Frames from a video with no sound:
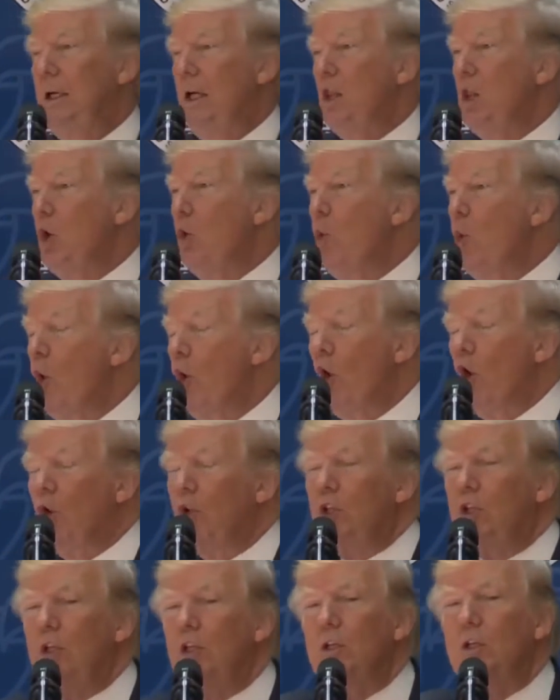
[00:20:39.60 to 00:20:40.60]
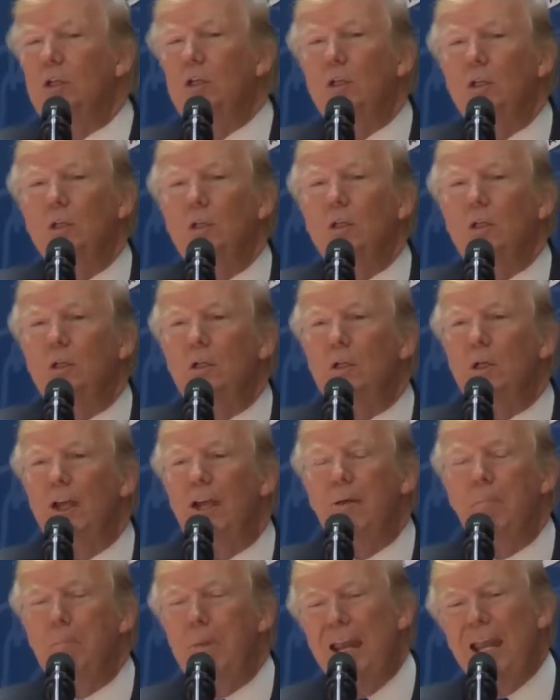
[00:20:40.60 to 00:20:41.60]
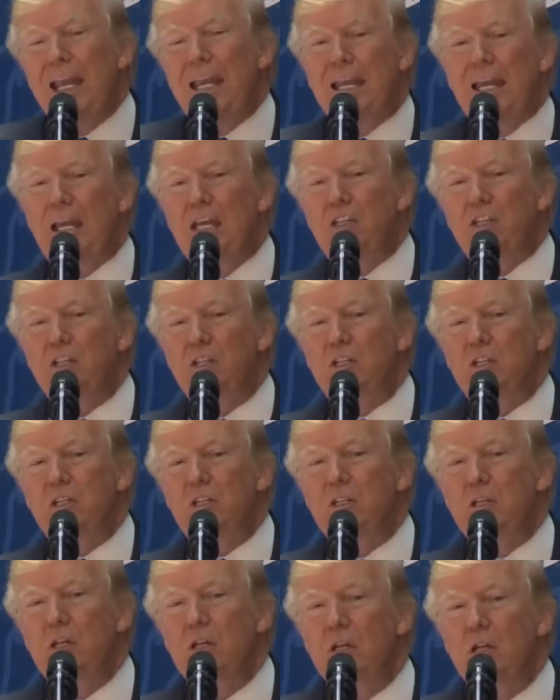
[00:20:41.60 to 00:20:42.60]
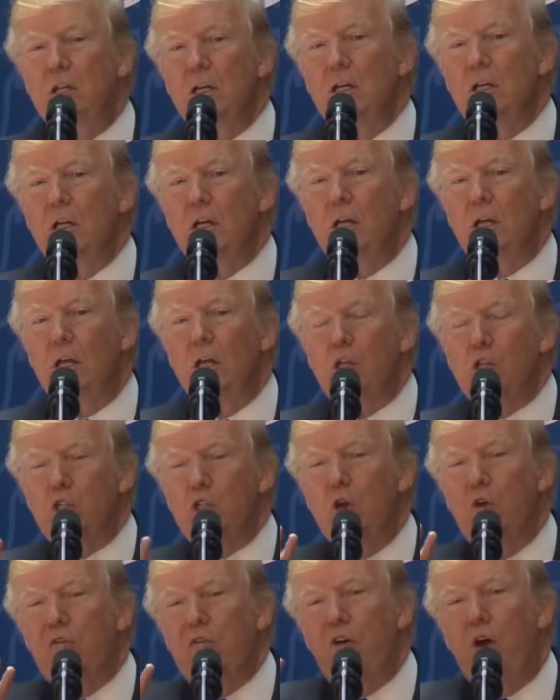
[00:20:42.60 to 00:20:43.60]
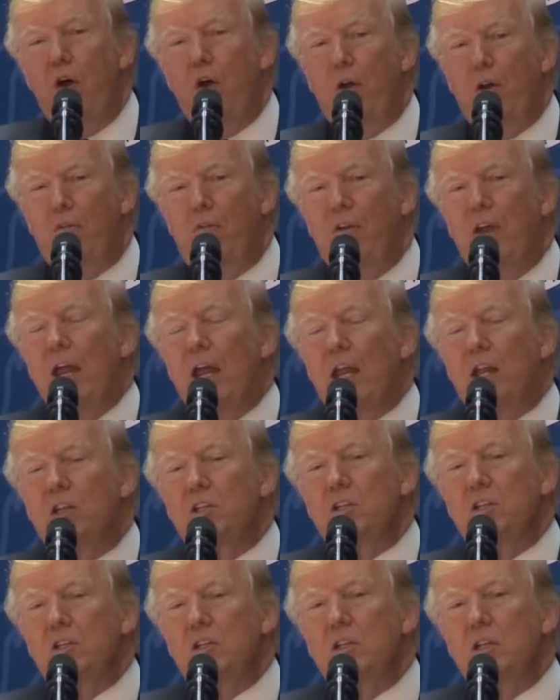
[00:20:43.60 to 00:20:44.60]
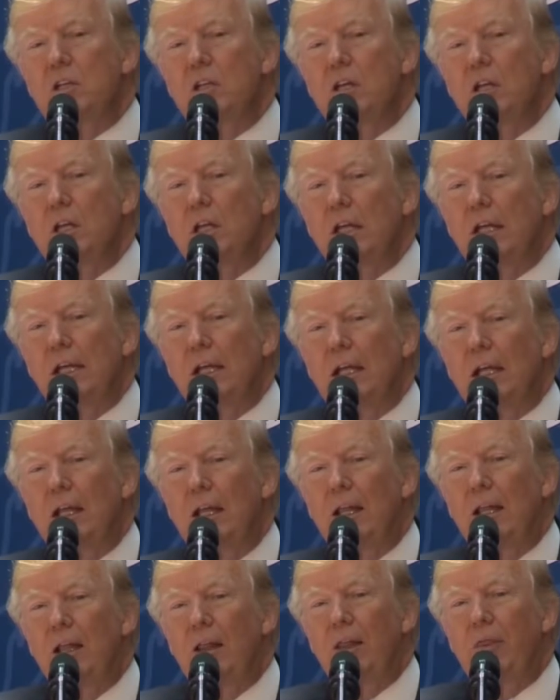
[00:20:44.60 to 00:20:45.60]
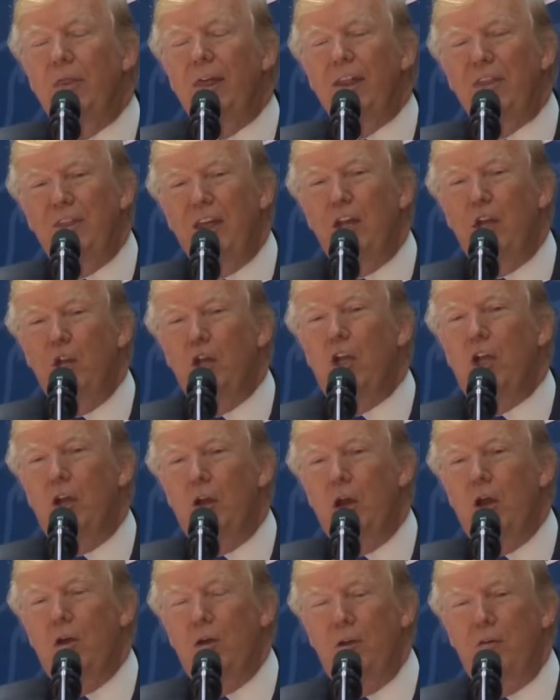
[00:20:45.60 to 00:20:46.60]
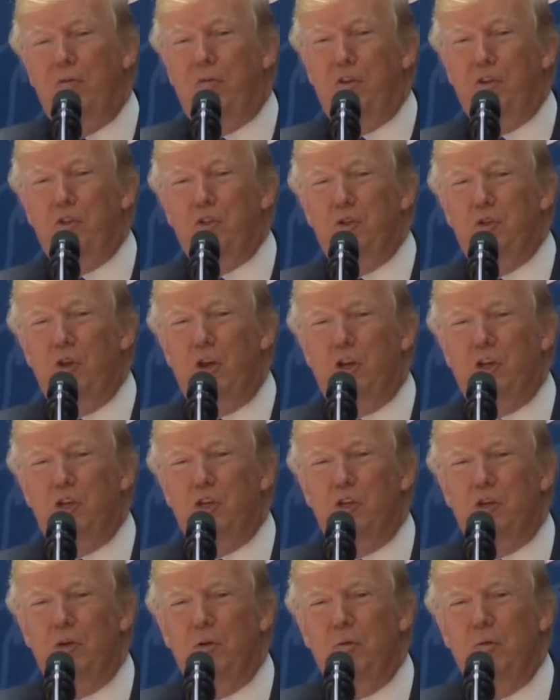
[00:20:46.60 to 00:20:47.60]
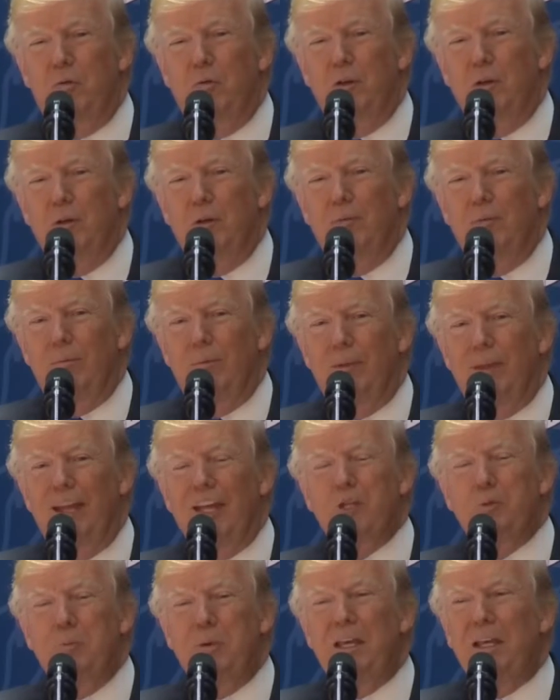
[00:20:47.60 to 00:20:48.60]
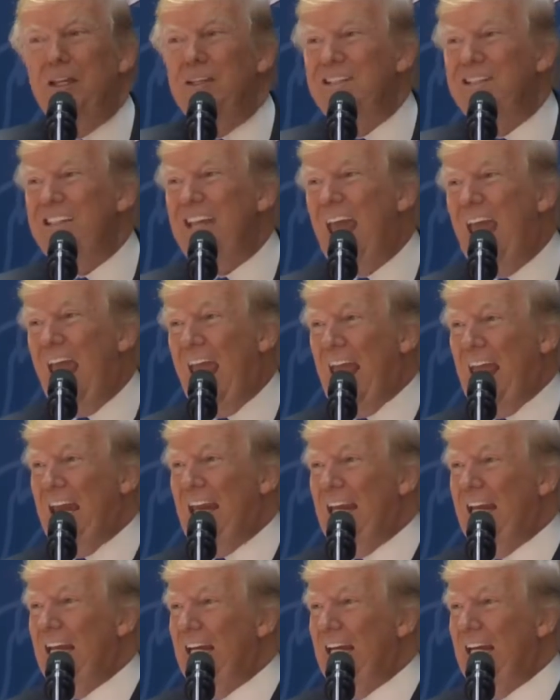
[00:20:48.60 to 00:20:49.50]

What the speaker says: The world, in many cases, is so far advanced that they look at our infrastructure as being sad.